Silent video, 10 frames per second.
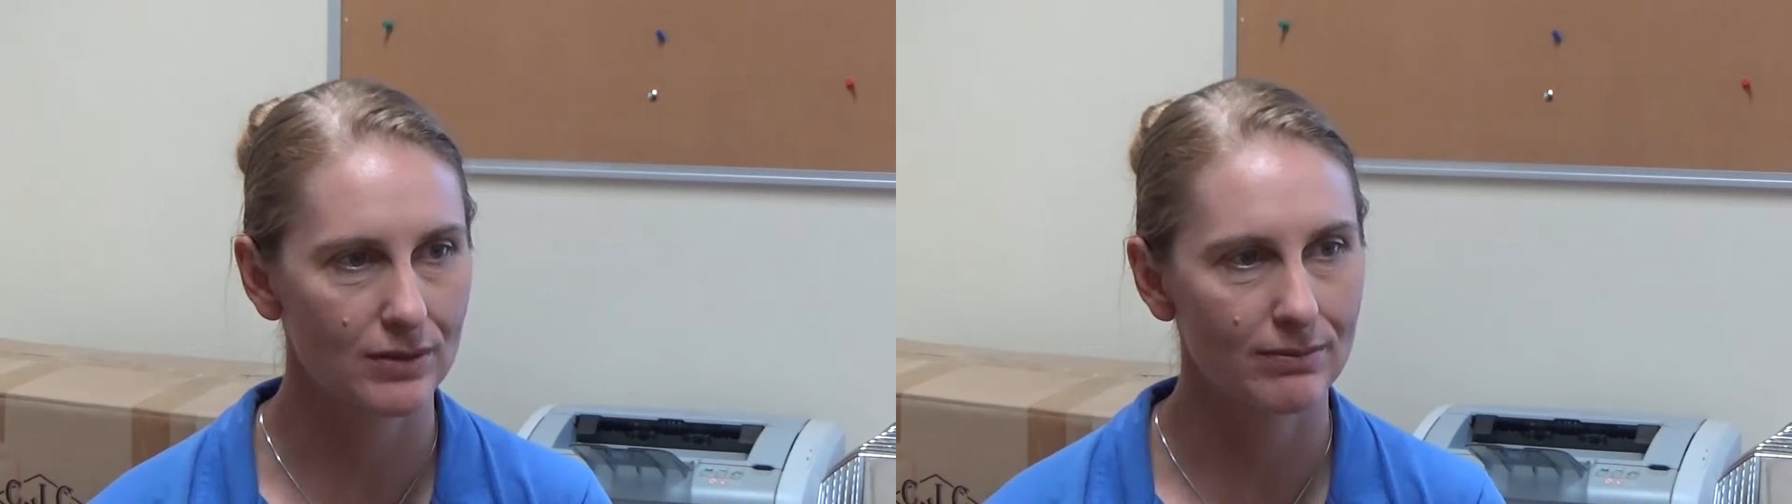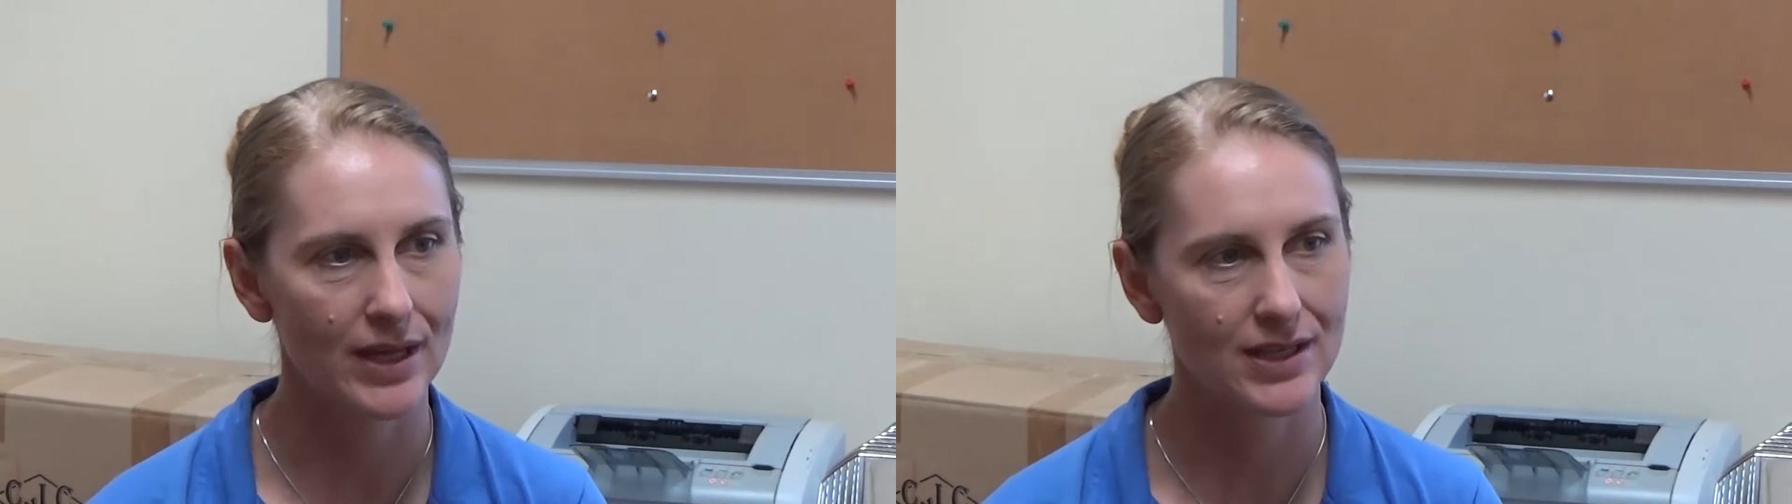
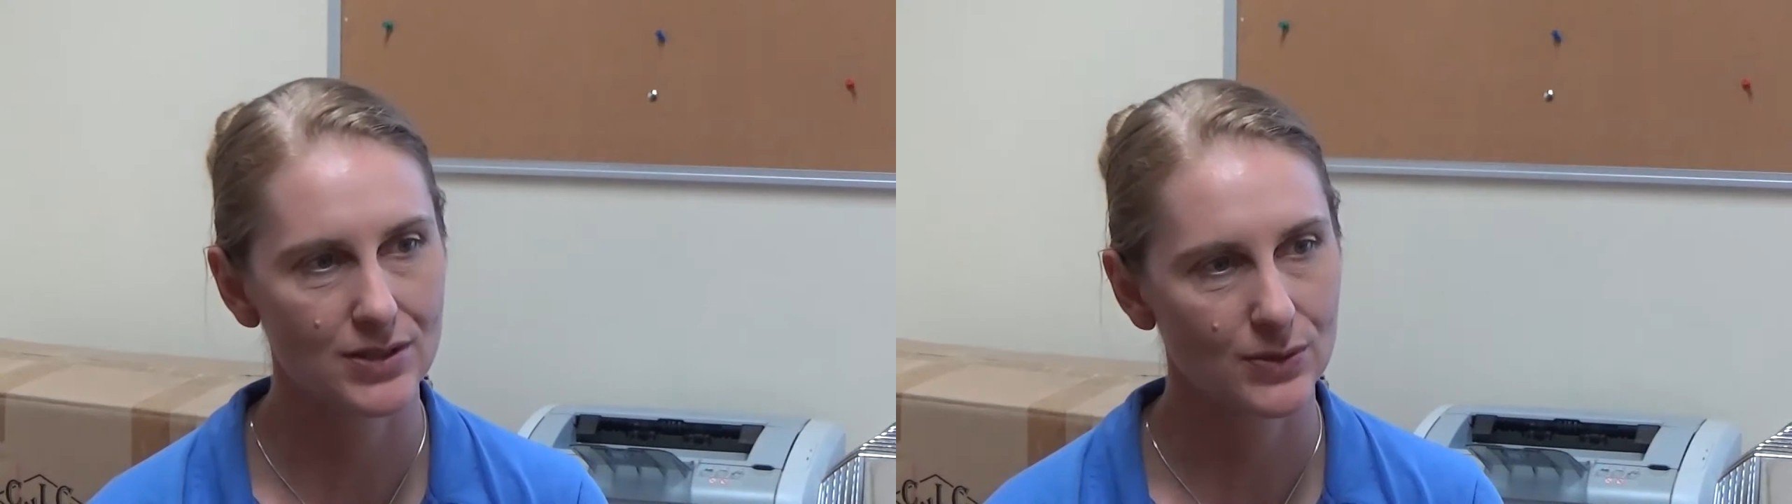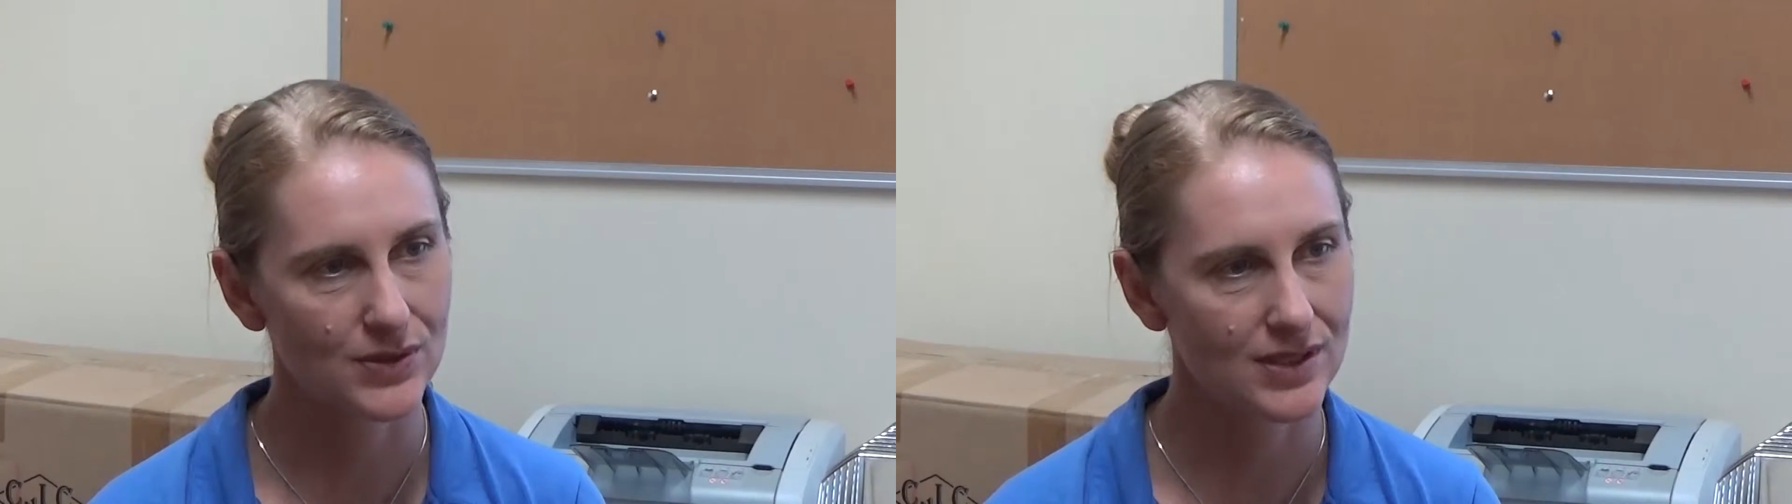compared
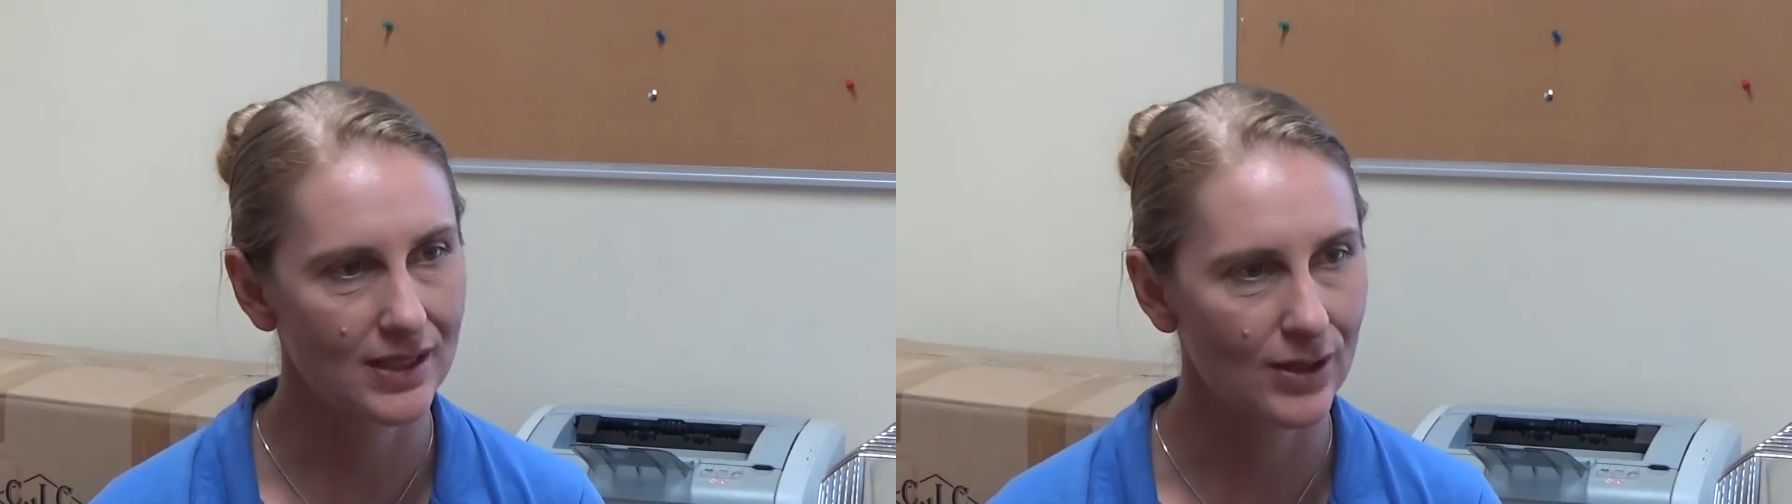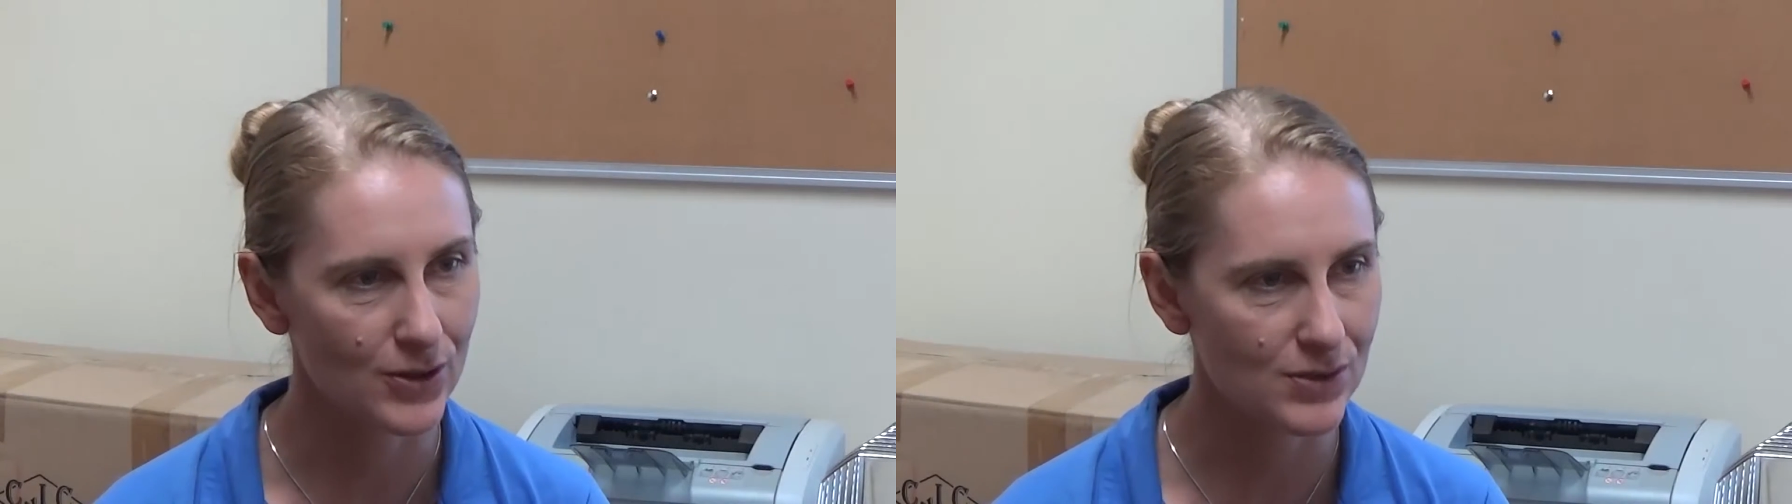to a
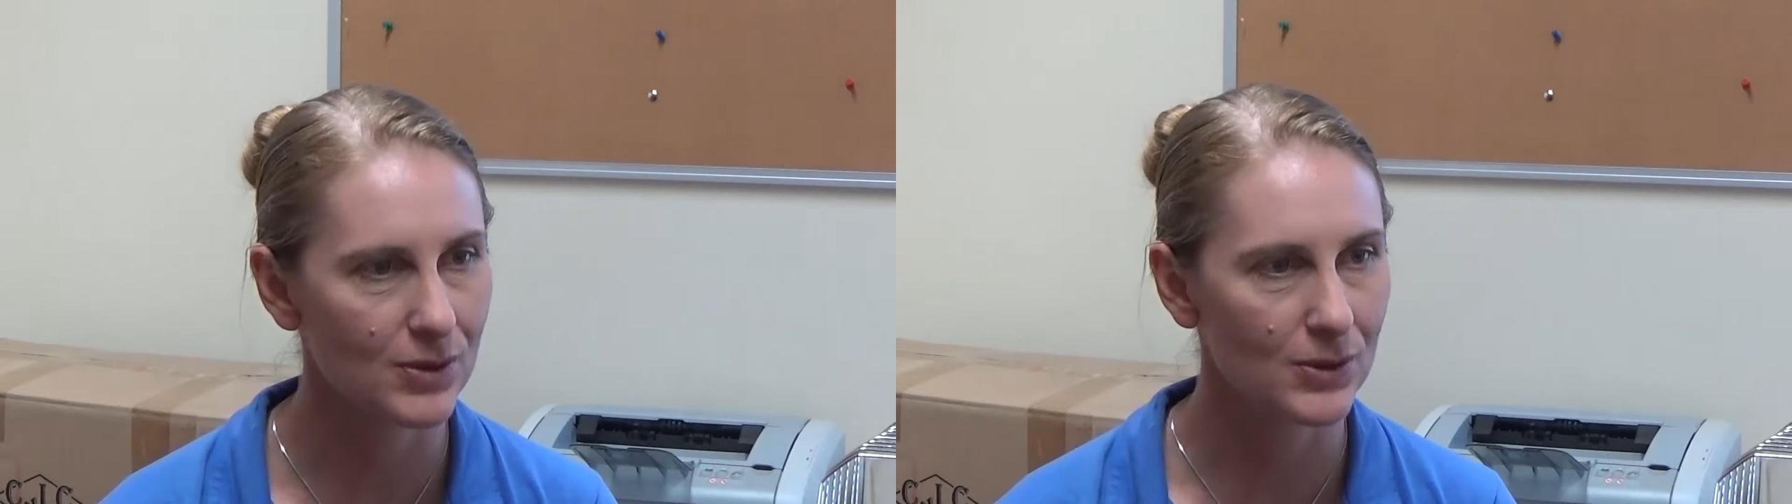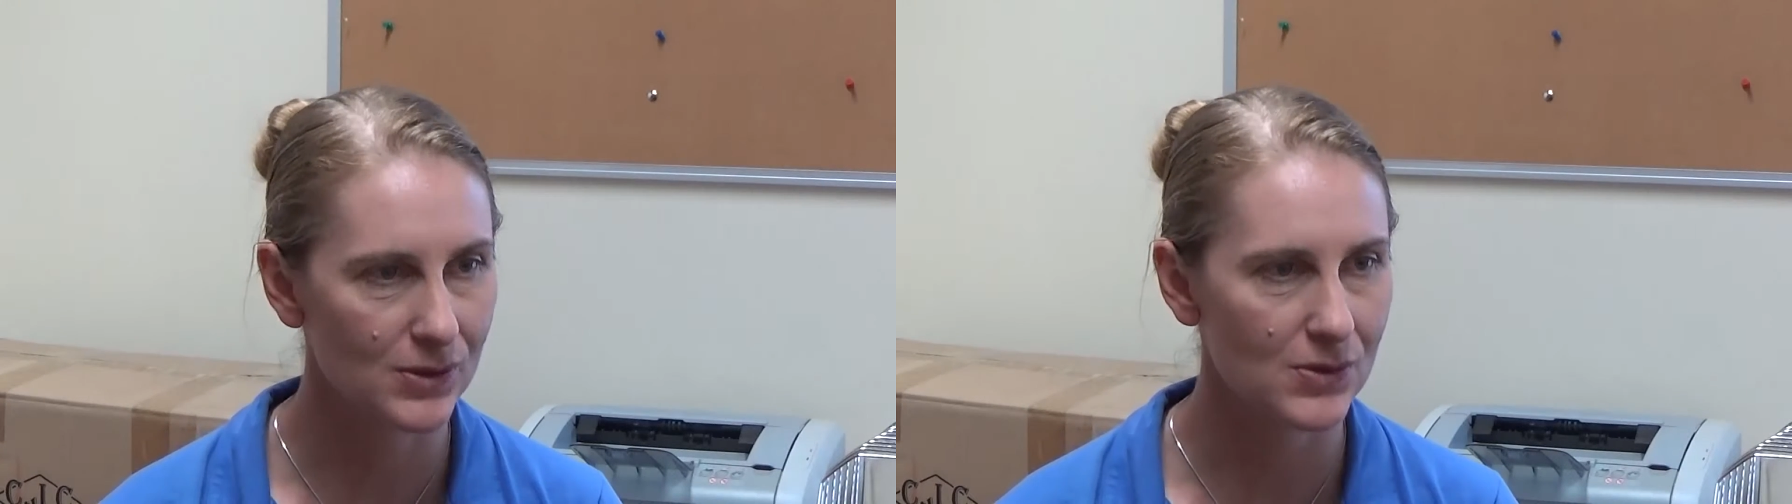city
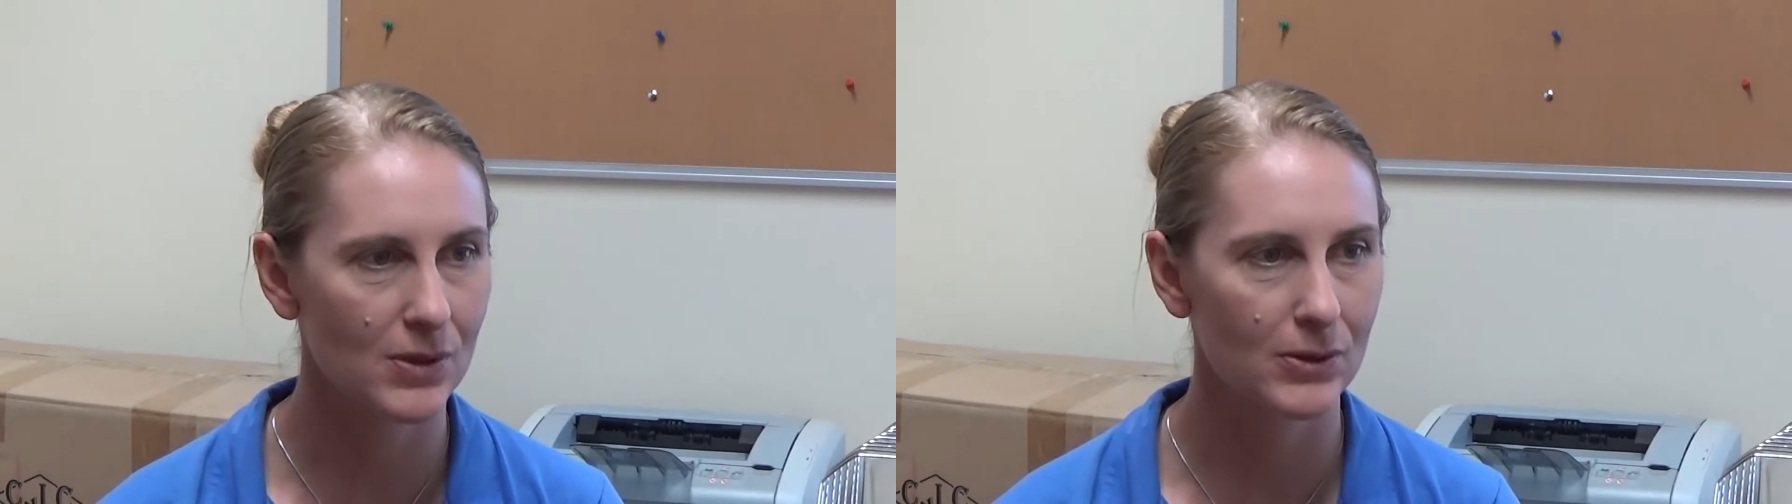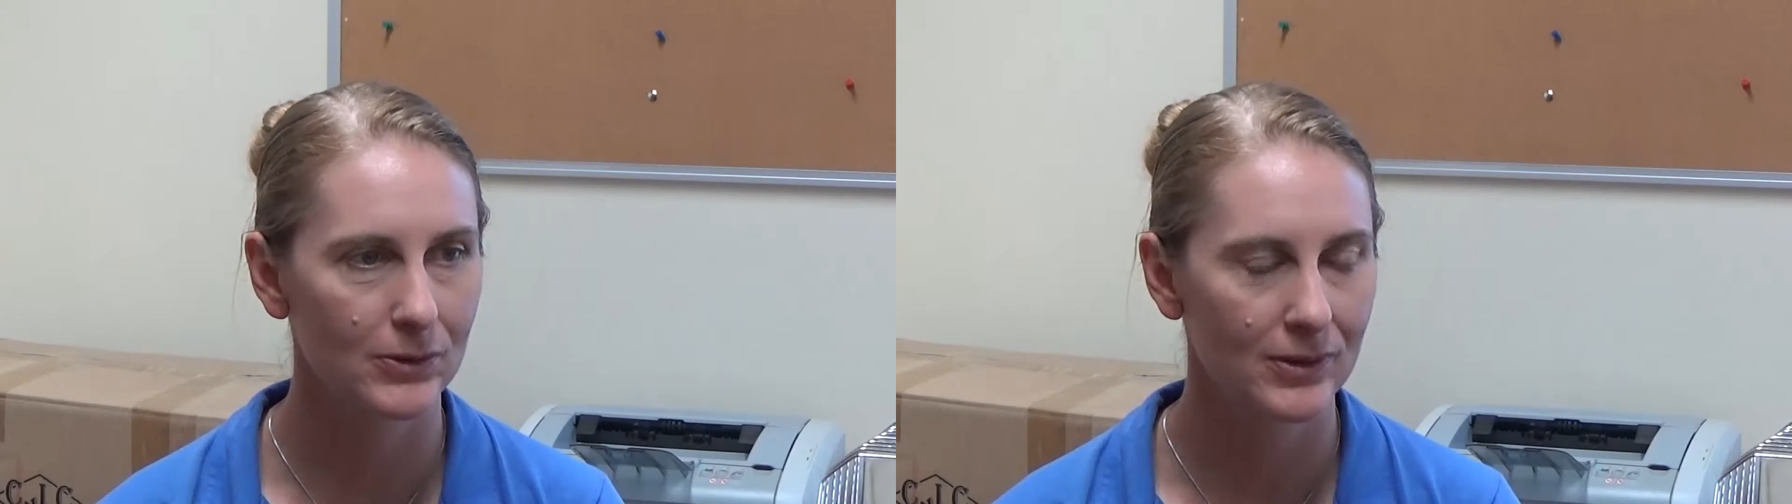hospital as well.